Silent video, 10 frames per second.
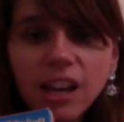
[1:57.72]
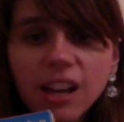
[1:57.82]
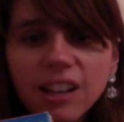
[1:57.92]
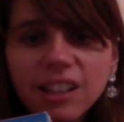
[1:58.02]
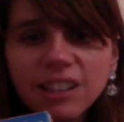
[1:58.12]

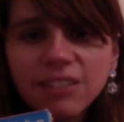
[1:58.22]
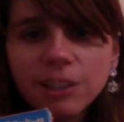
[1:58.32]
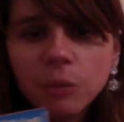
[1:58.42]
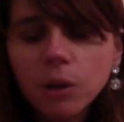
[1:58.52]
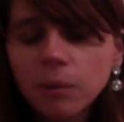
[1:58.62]
lovely
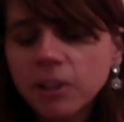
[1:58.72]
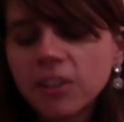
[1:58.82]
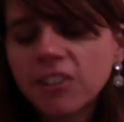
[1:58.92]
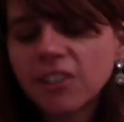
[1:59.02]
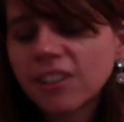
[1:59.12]
Walmart
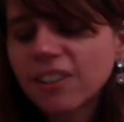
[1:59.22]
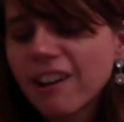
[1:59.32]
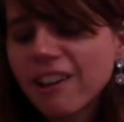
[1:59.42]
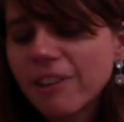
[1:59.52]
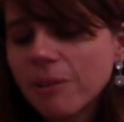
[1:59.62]
sticker
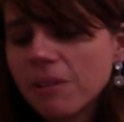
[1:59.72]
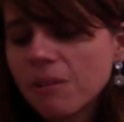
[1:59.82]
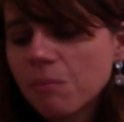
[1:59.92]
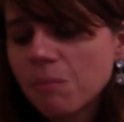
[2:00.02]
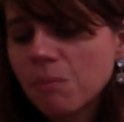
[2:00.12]
on the
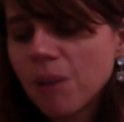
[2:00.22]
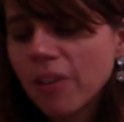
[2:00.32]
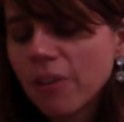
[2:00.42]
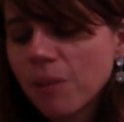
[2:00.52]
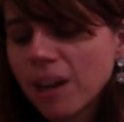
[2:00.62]

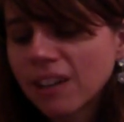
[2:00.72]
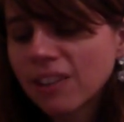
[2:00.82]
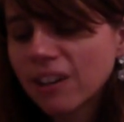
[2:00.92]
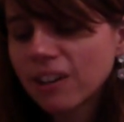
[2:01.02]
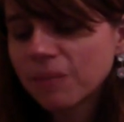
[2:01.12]
back
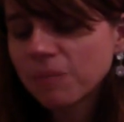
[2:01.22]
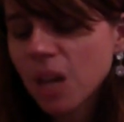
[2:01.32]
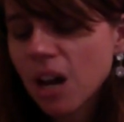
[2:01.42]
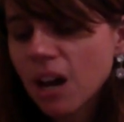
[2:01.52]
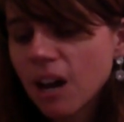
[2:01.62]
there.
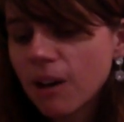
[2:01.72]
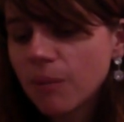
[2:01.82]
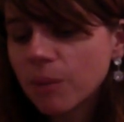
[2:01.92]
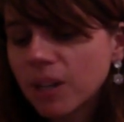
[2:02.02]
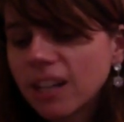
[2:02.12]

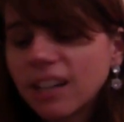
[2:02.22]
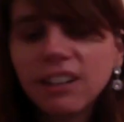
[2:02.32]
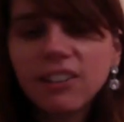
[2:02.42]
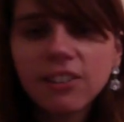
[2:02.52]
But it is